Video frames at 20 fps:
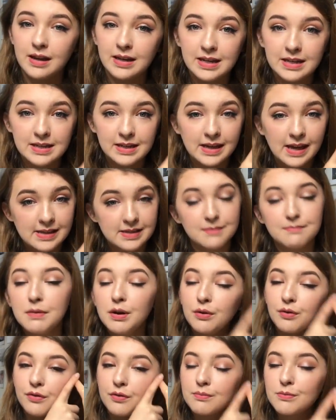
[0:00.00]
I need to get some
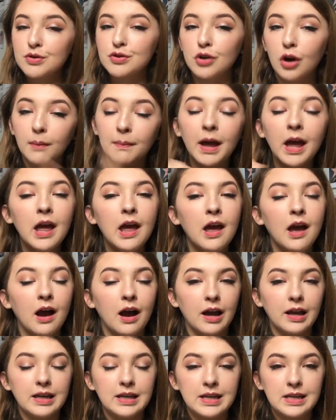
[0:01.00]
milk from the shop,
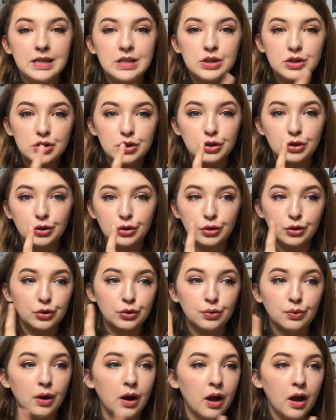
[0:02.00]
I need
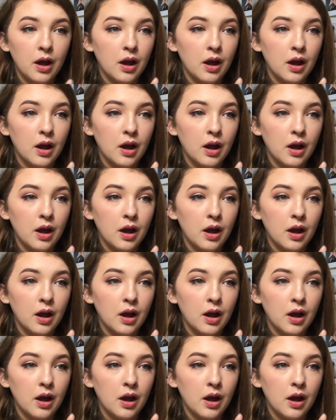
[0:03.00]
to